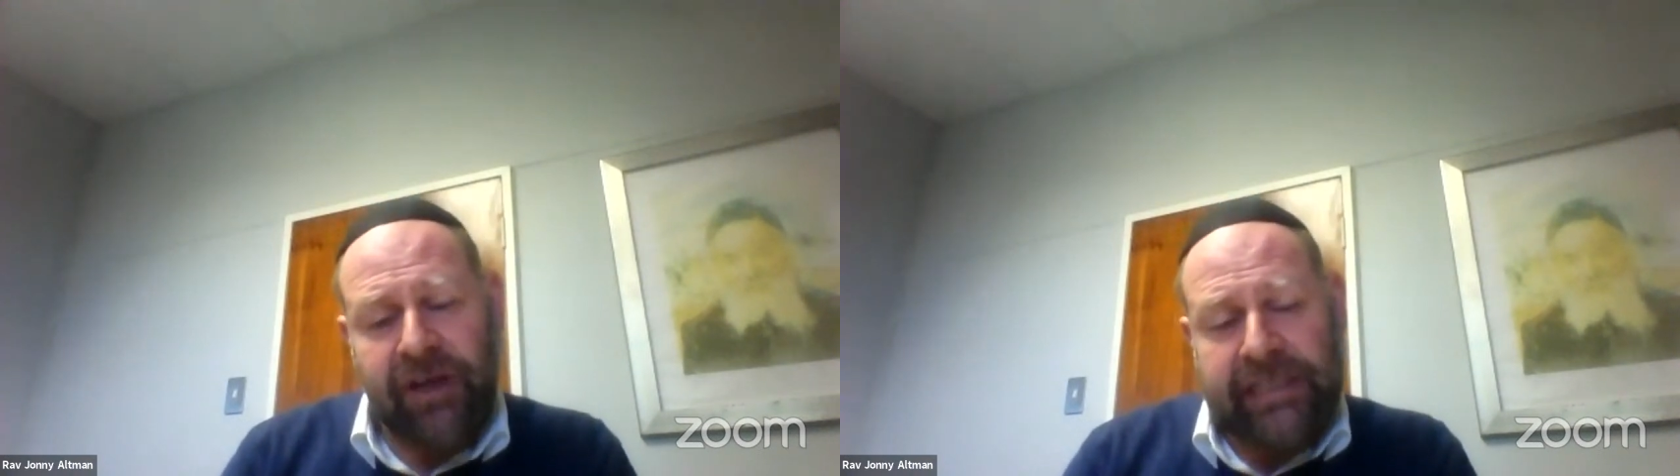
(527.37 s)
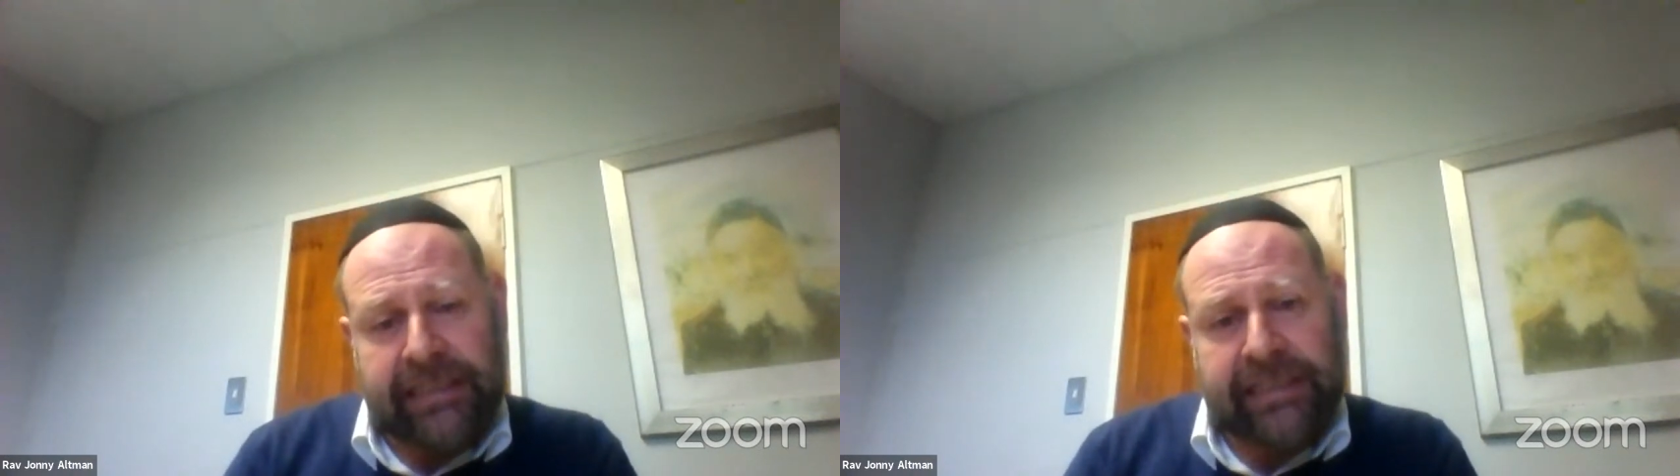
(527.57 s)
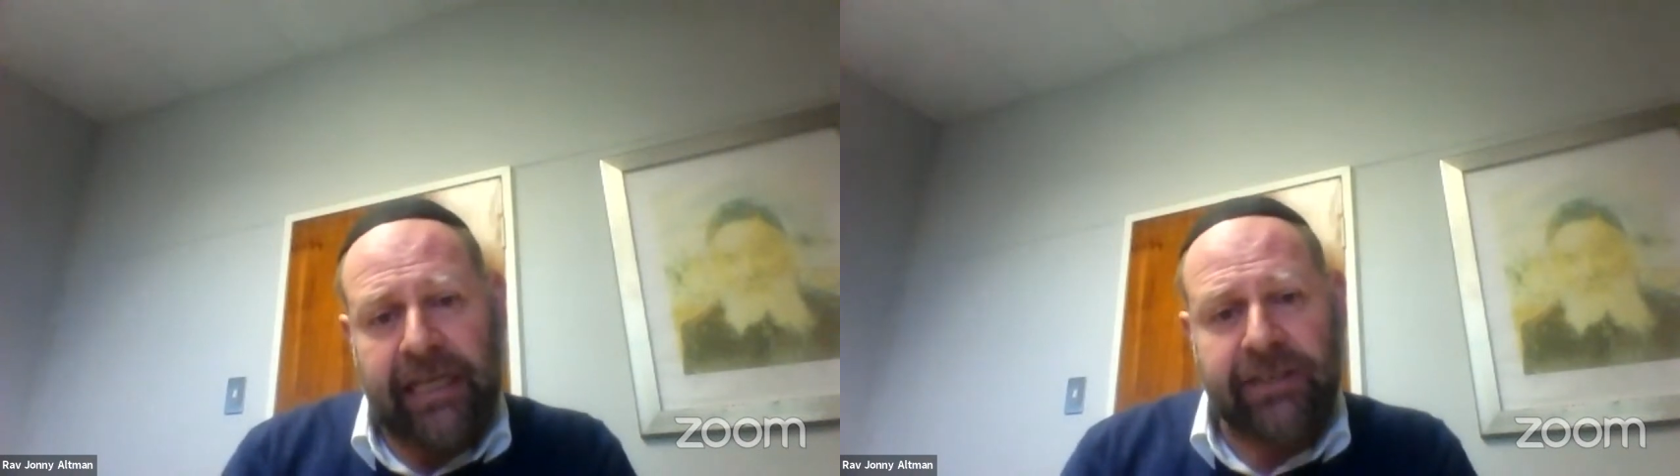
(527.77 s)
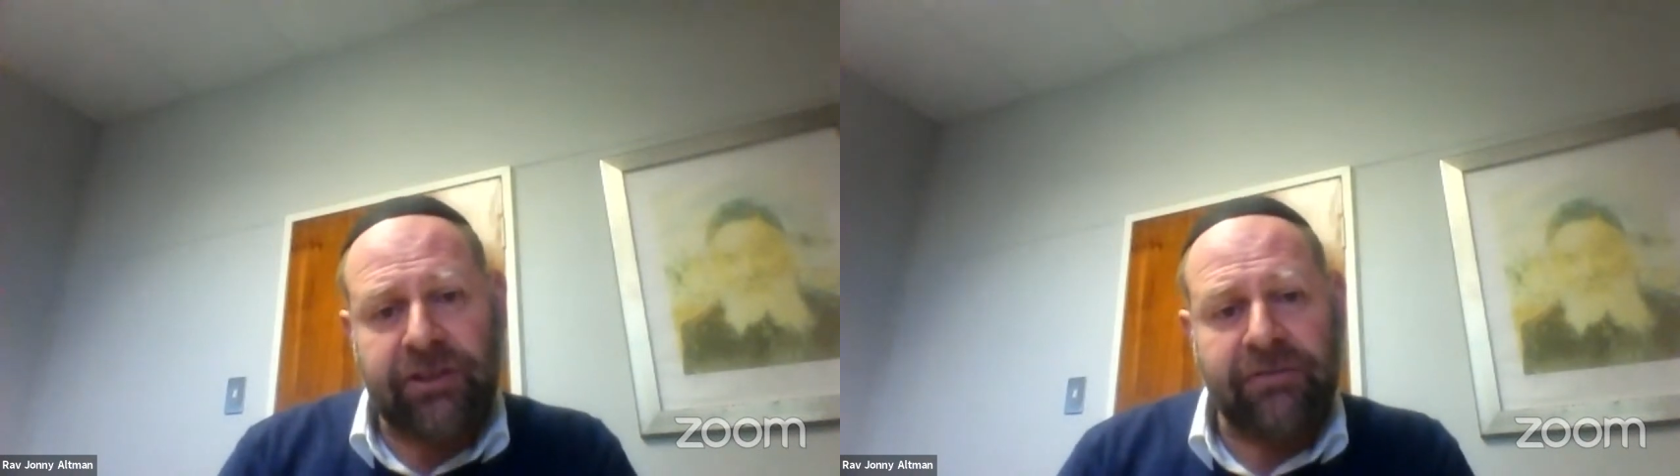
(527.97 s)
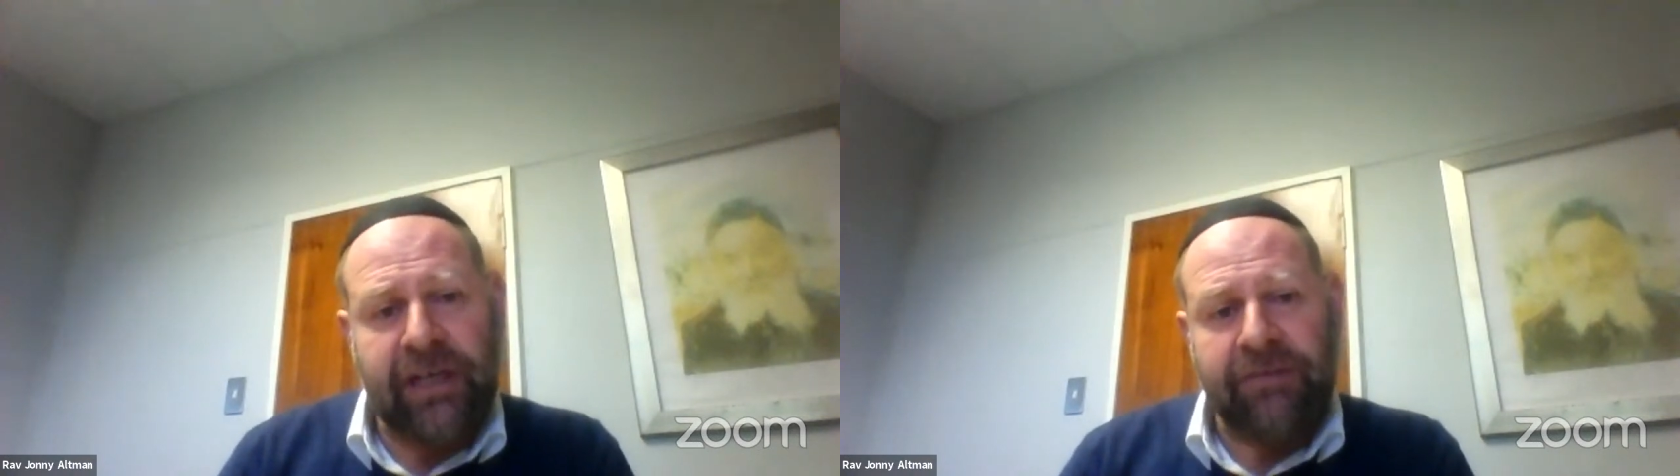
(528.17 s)
Vayisai
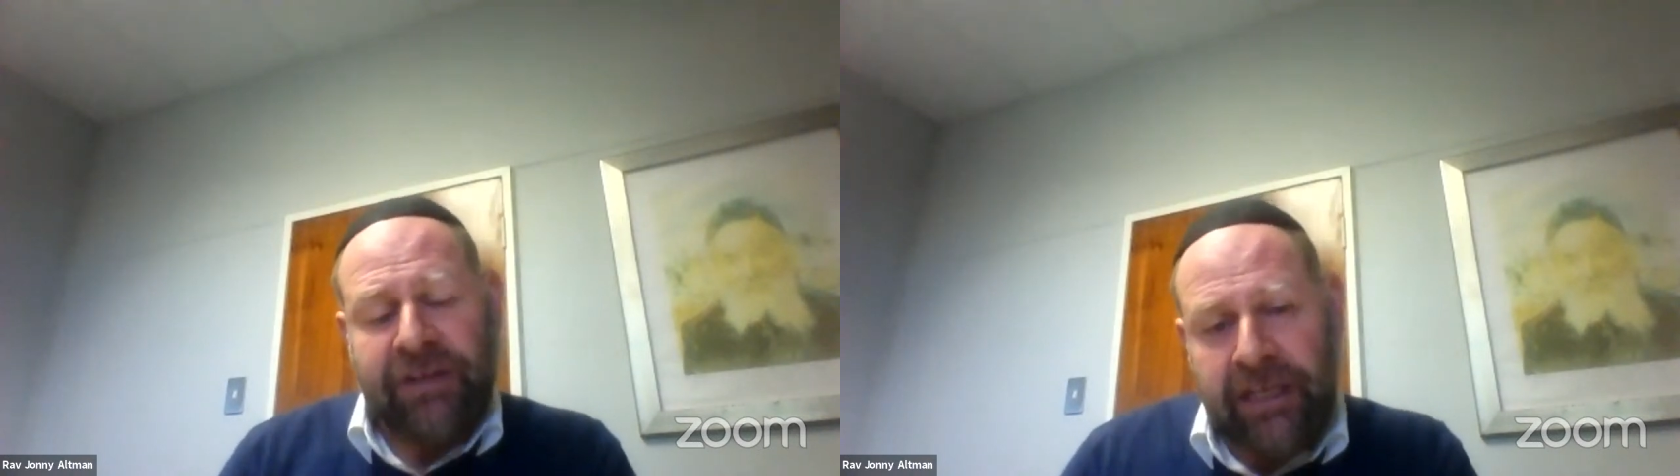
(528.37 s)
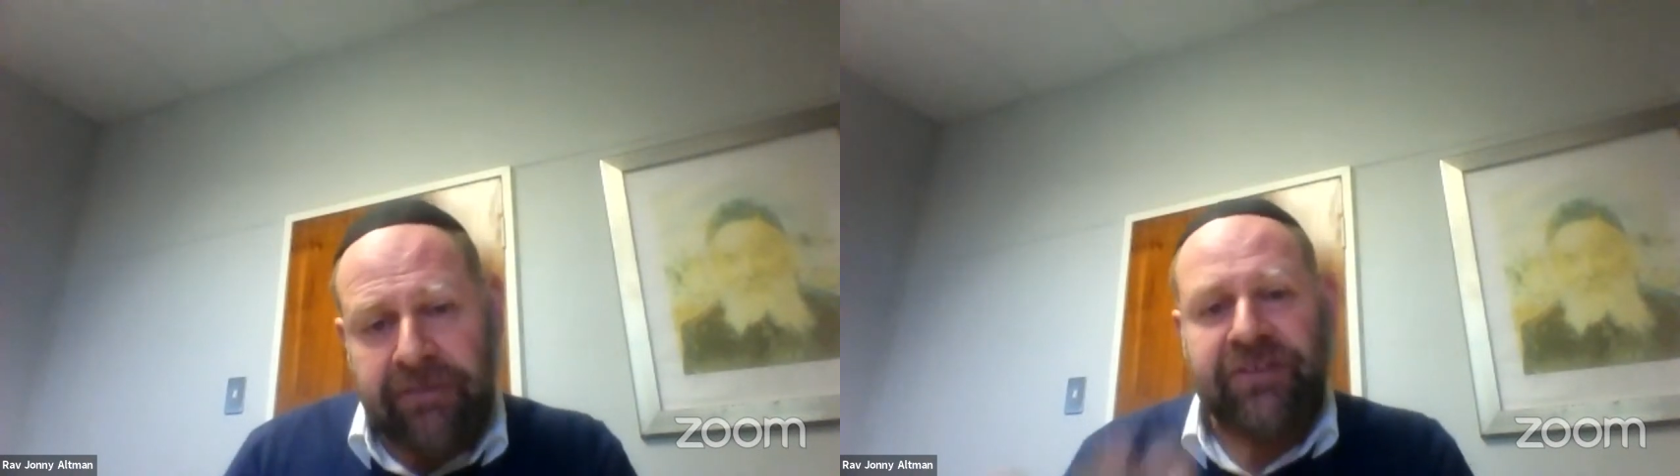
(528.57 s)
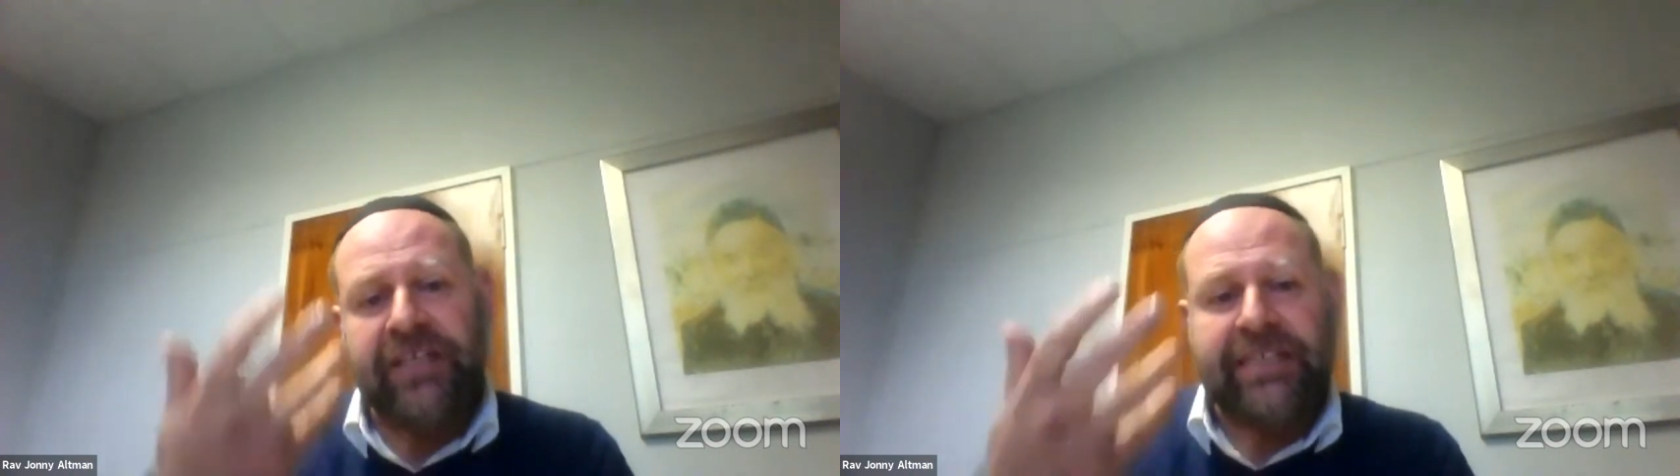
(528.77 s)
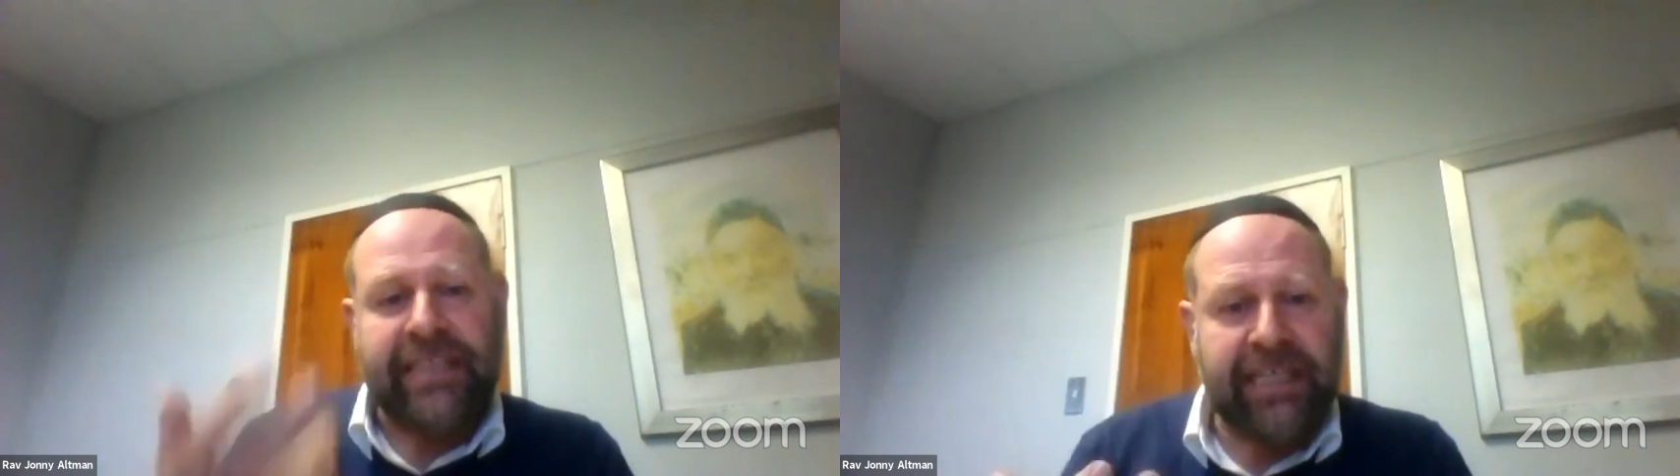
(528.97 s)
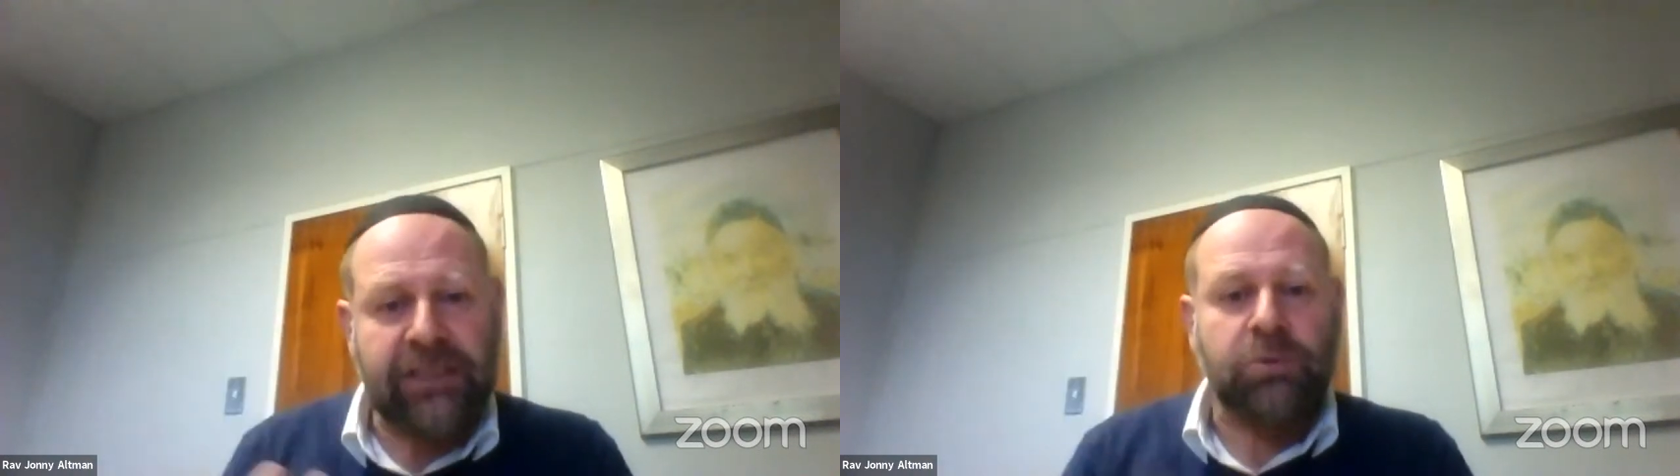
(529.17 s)
Raglav, he lifted his legs.